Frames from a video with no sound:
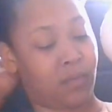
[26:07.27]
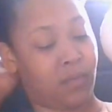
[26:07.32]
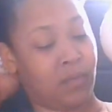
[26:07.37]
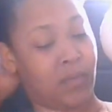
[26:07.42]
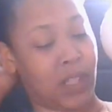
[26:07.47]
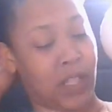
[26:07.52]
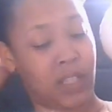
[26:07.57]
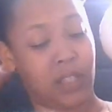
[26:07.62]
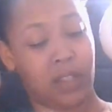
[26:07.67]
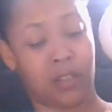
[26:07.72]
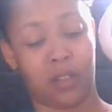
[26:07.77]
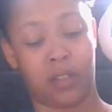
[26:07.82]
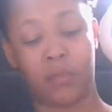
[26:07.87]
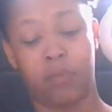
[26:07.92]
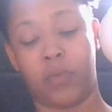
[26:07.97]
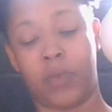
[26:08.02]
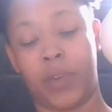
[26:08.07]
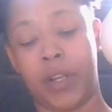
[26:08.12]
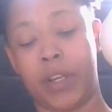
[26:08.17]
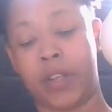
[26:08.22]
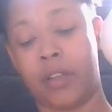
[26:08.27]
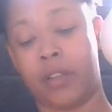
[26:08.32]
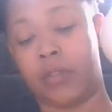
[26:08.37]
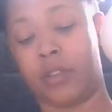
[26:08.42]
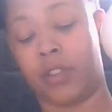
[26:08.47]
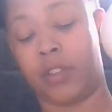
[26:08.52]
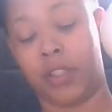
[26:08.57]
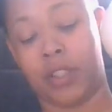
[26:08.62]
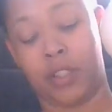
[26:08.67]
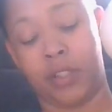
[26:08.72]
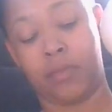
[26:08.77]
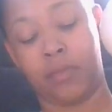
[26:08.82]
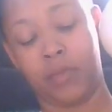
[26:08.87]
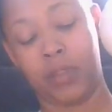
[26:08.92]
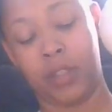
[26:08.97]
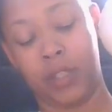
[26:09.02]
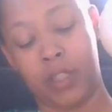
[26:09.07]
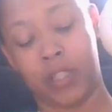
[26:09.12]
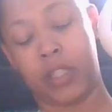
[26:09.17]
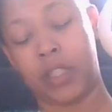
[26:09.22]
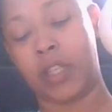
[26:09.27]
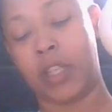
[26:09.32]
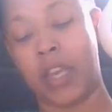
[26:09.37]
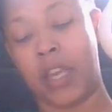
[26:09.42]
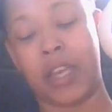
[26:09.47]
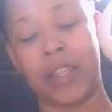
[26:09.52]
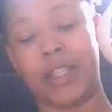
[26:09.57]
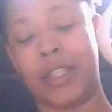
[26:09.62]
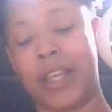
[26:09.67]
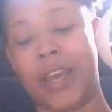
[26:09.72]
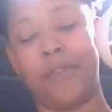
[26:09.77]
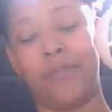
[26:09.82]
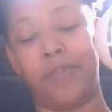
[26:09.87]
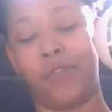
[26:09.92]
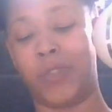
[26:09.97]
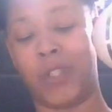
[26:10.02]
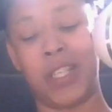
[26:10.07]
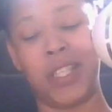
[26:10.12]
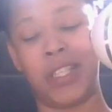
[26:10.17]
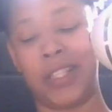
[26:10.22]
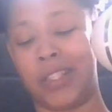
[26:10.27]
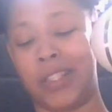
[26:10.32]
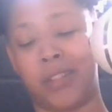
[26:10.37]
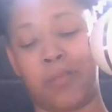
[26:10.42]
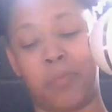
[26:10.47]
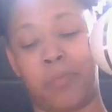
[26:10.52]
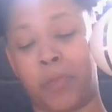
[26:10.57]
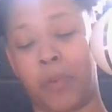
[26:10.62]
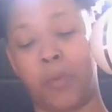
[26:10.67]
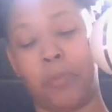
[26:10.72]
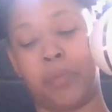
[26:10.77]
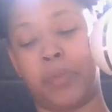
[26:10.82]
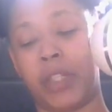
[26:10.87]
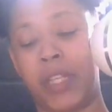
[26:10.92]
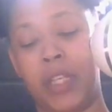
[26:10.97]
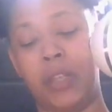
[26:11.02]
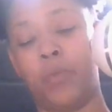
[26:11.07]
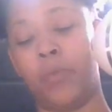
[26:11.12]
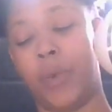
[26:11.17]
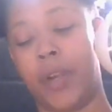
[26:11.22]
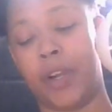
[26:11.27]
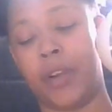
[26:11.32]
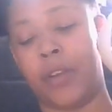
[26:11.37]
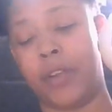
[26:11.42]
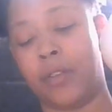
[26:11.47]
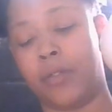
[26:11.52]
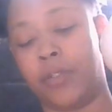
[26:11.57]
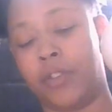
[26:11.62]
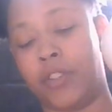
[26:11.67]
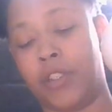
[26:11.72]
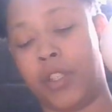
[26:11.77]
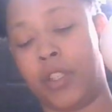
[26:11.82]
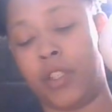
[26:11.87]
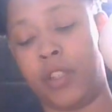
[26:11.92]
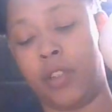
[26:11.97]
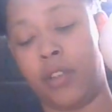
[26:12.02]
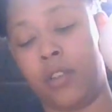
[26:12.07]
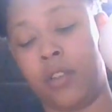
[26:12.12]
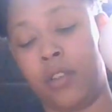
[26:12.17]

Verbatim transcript: This is some weirdo shit. What is this? Yeah, the devil. This is some complete weirdo shit.